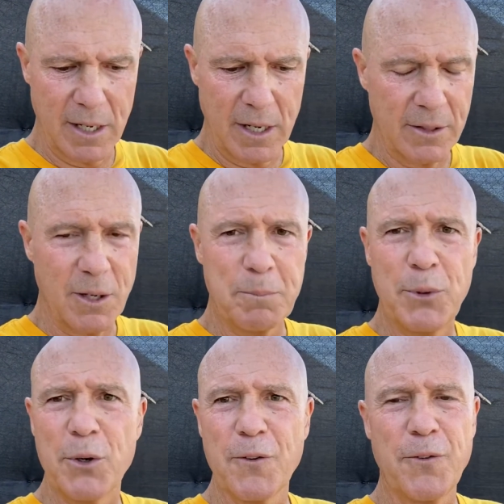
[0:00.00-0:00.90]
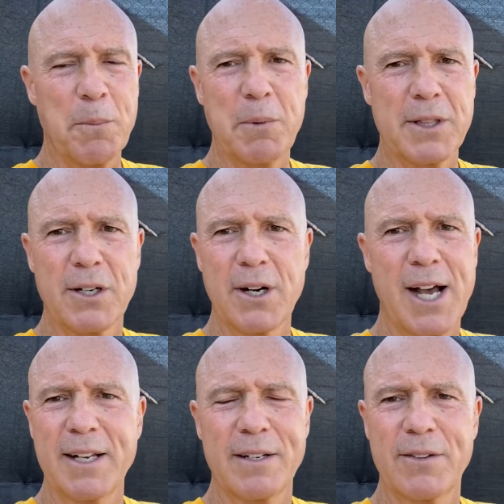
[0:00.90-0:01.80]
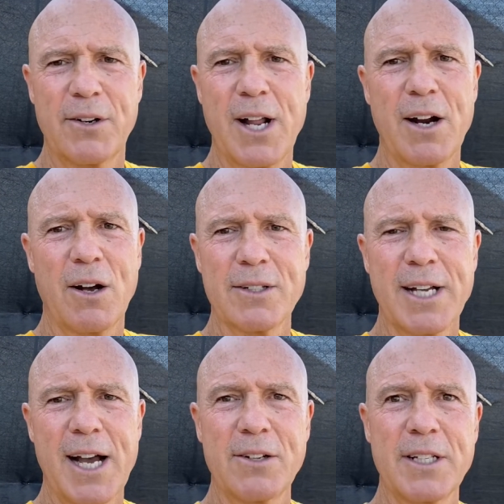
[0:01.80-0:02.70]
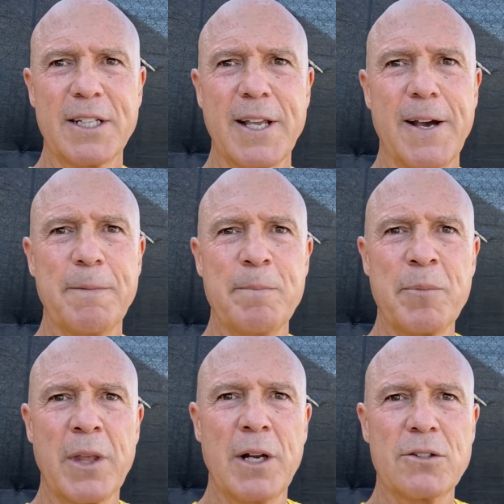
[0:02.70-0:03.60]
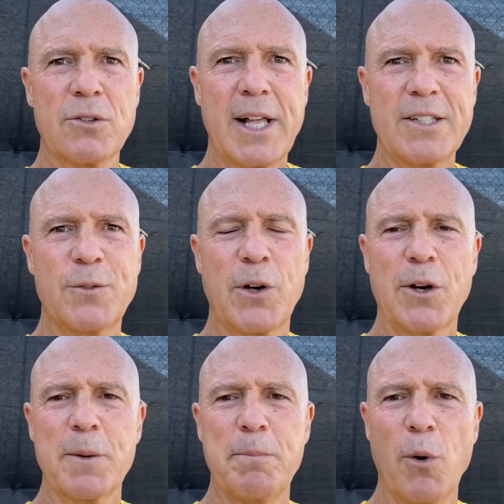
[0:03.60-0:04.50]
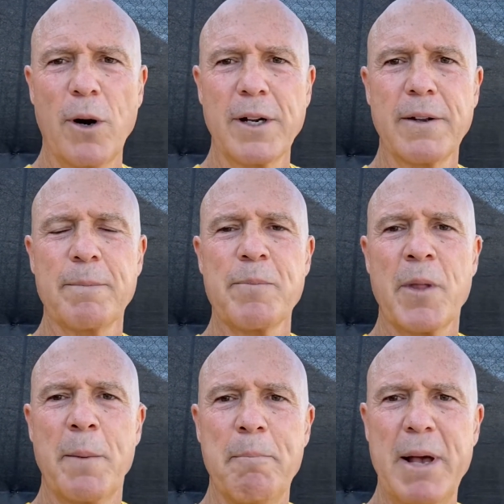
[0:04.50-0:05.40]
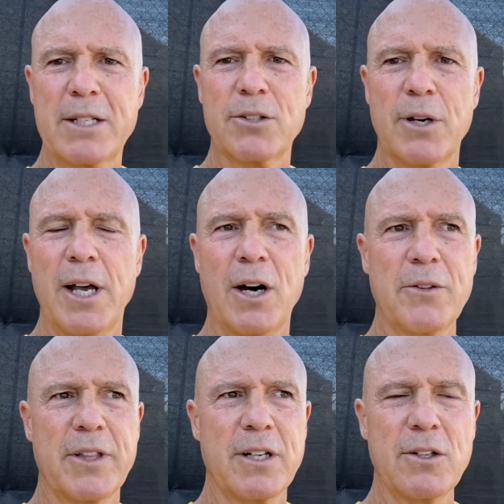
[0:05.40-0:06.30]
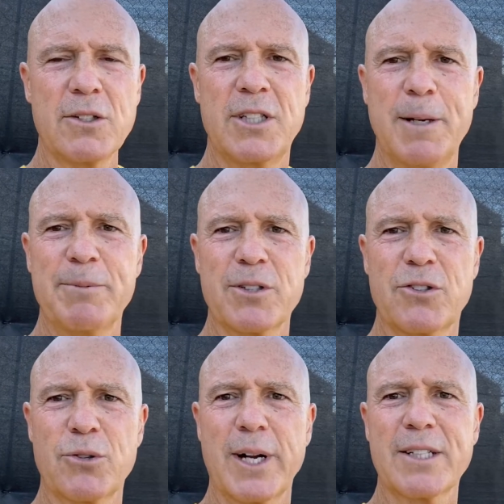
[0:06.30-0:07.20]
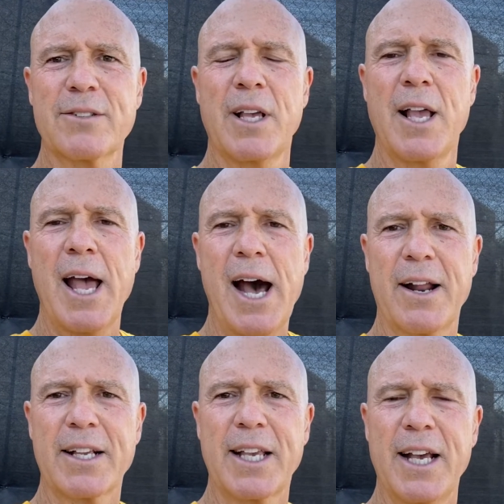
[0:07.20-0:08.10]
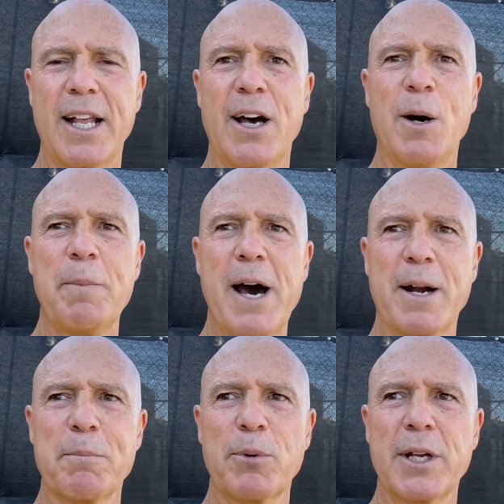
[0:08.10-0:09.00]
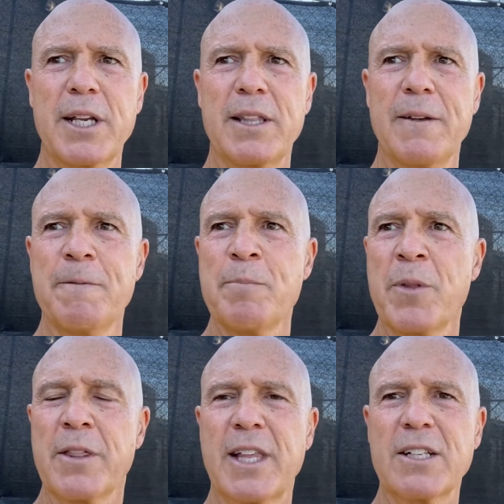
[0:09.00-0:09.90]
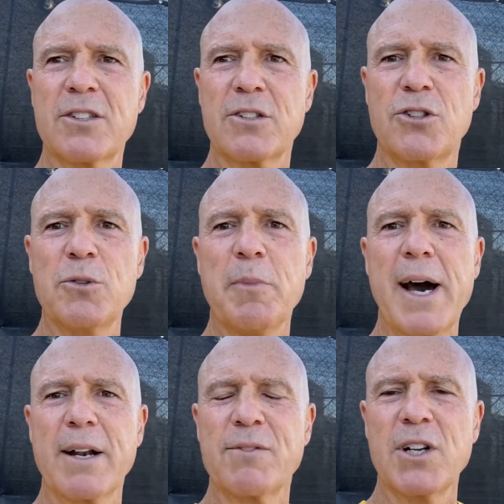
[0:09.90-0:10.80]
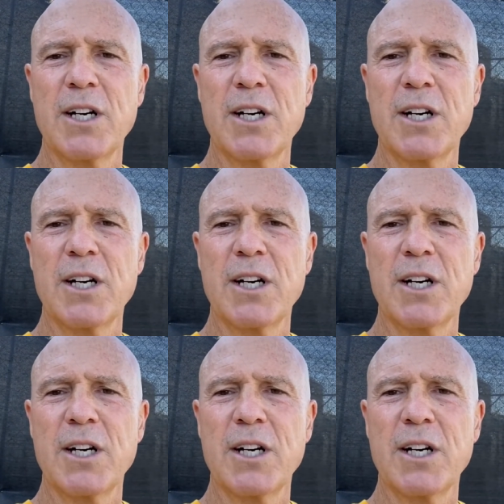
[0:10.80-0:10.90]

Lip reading: They're beautiful, but they're not all dialed in yet. So that's very important. Mental health and little tips and tricks, how to get help, how to breathe, things that you might have done